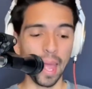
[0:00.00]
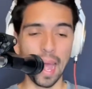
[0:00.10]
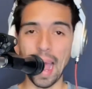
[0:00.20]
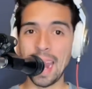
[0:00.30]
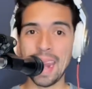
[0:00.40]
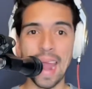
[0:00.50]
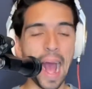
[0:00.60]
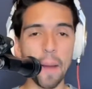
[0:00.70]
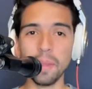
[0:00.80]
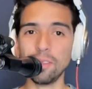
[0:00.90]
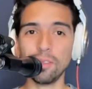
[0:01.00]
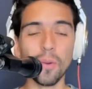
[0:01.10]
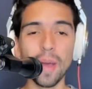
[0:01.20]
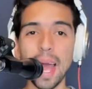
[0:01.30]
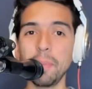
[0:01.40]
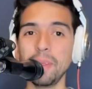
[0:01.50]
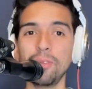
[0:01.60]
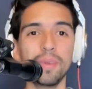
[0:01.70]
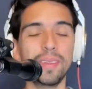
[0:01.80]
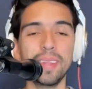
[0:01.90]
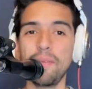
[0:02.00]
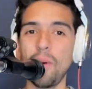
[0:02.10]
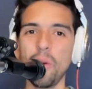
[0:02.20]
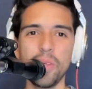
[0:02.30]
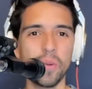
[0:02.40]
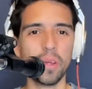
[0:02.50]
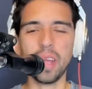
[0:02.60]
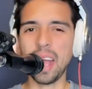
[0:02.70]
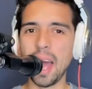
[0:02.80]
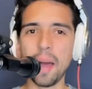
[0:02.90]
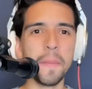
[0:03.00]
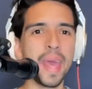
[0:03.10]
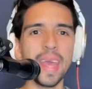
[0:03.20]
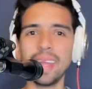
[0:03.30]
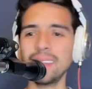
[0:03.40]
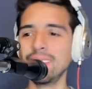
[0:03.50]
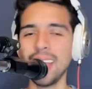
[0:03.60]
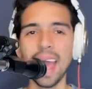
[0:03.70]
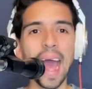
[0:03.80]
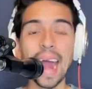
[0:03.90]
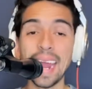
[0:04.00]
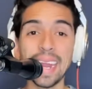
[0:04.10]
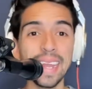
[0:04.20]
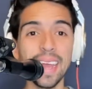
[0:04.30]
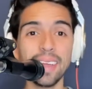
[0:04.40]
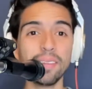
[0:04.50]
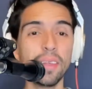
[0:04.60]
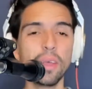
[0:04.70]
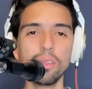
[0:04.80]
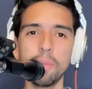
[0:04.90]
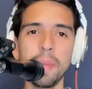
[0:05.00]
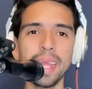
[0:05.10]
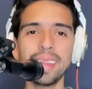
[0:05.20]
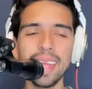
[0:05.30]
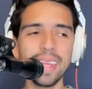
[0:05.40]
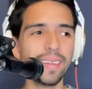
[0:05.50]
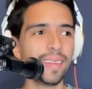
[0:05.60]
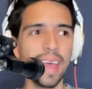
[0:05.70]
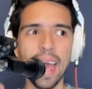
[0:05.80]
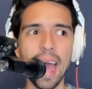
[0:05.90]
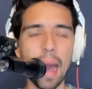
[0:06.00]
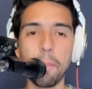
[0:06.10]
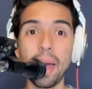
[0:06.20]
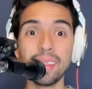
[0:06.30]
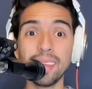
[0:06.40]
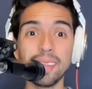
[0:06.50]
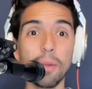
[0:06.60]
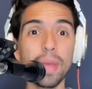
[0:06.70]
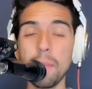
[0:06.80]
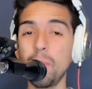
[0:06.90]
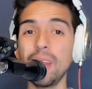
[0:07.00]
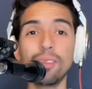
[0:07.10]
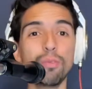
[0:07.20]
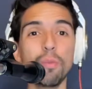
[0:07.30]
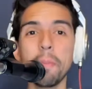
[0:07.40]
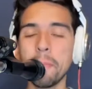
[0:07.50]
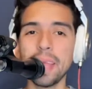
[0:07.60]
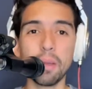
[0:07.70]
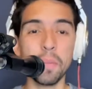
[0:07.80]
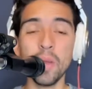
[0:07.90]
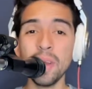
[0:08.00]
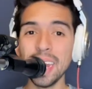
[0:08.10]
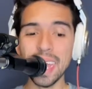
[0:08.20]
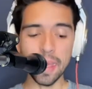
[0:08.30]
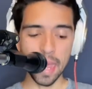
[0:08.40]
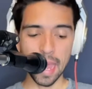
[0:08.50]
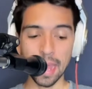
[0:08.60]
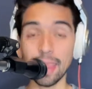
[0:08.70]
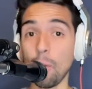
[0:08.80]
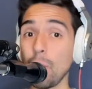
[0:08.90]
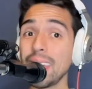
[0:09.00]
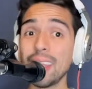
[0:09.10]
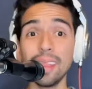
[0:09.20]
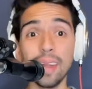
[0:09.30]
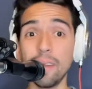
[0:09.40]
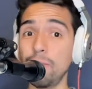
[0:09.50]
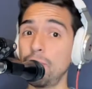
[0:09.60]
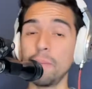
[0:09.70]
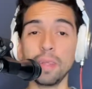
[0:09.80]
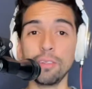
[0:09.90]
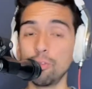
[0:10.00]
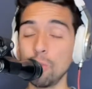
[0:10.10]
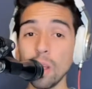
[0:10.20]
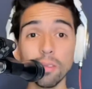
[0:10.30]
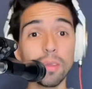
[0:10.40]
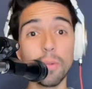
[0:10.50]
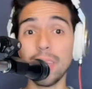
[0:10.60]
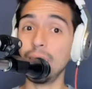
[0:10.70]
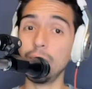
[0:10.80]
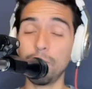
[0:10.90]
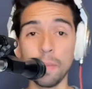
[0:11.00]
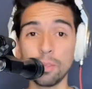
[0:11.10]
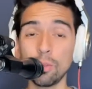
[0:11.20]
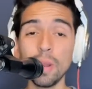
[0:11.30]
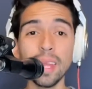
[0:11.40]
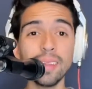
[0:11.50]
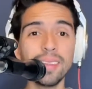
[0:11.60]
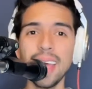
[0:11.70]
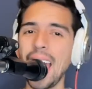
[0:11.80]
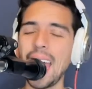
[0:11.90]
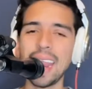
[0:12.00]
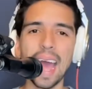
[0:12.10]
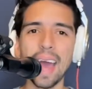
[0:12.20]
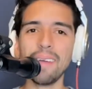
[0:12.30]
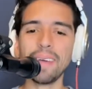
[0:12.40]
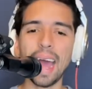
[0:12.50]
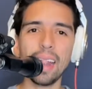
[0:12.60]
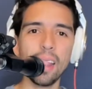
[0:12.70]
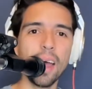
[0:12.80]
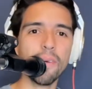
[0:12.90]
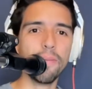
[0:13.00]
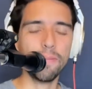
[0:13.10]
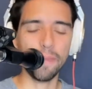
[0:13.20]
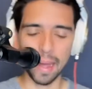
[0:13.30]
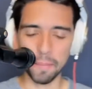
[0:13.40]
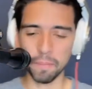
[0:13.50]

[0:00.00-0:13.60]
and I'll be so happy to receive all your comments and ideas to make this a podcast that we can bring to the community, that we can learn from the instructors, that we can learn from the students, and have a lot of fun.